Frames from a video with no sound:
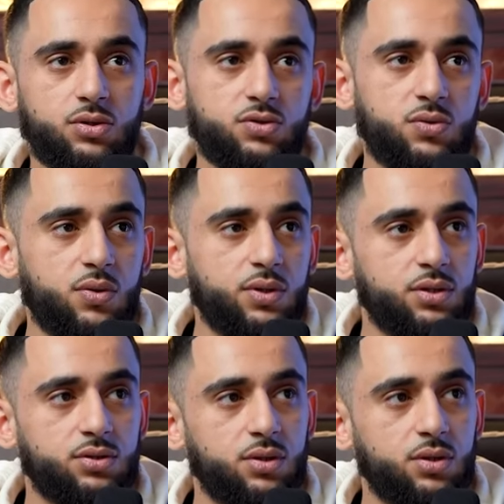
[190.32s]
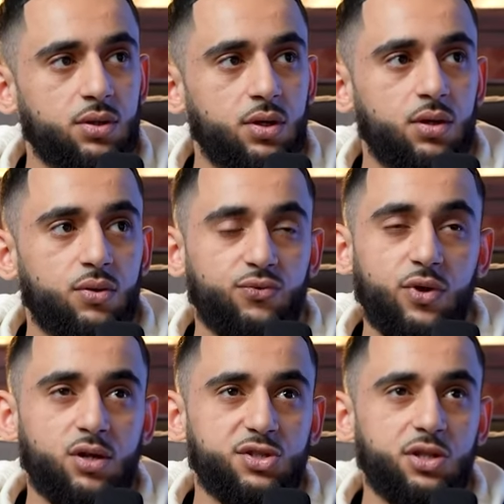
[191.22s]
good as well, innit, to
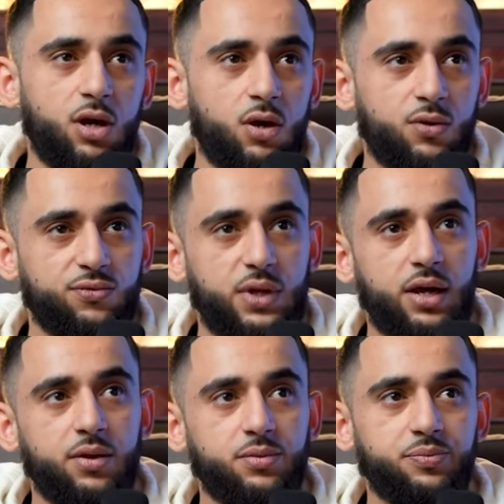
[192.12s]
first start off, like,